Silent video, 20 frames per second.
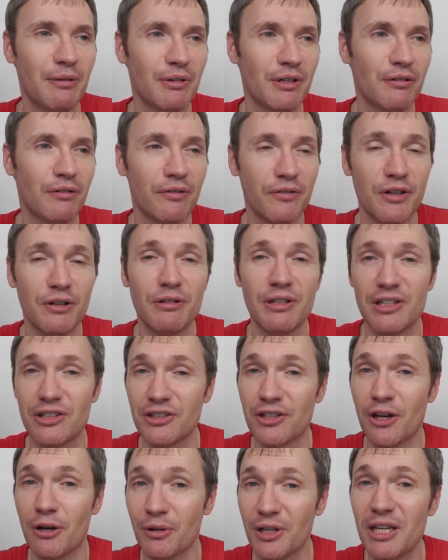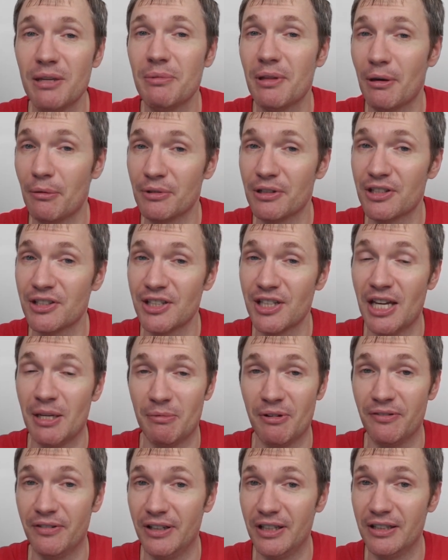when I reviewed it, so I'll keep that one the same
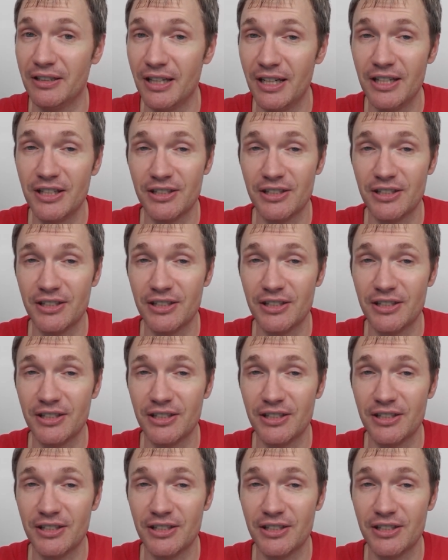I think.